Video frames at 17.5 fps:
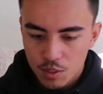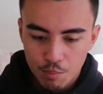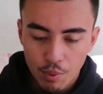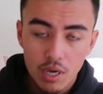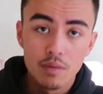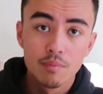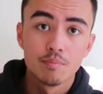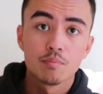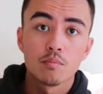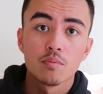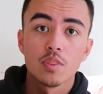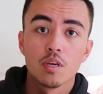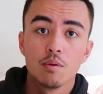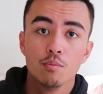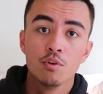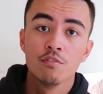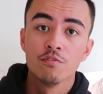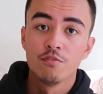But
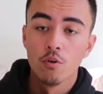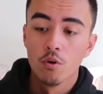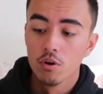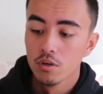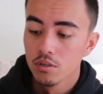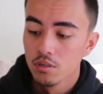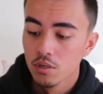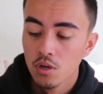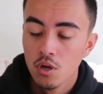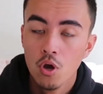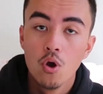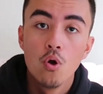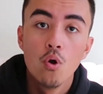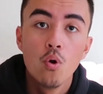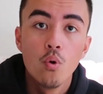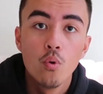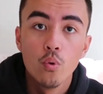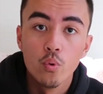moving forward
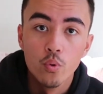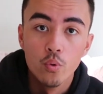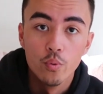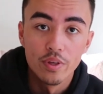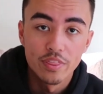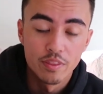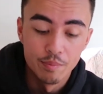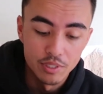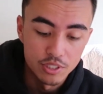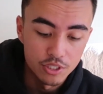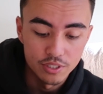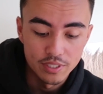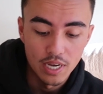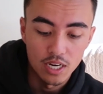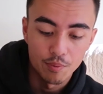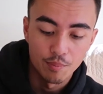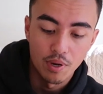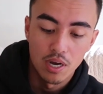with the mystery
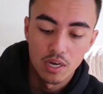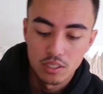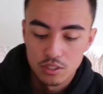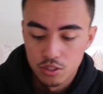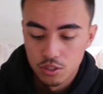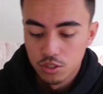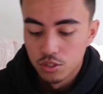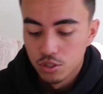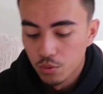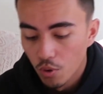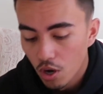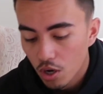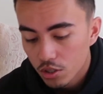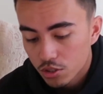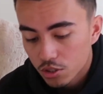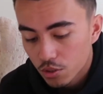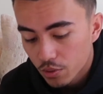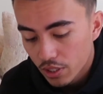tackle box, you
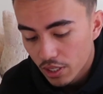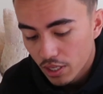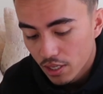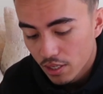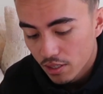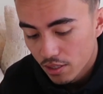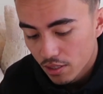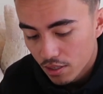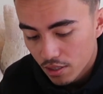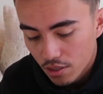also get,